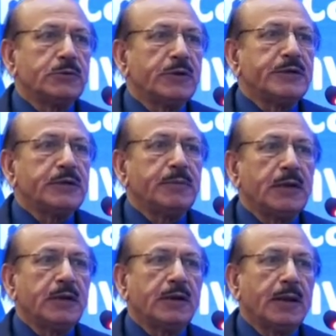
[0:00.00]
20
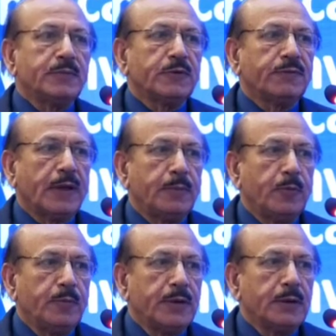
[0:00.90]
milligrams of
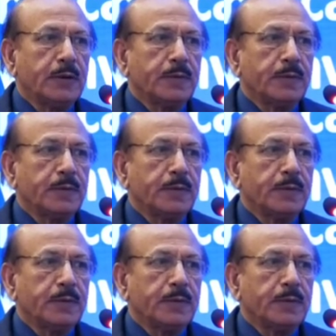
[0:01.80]
albumin,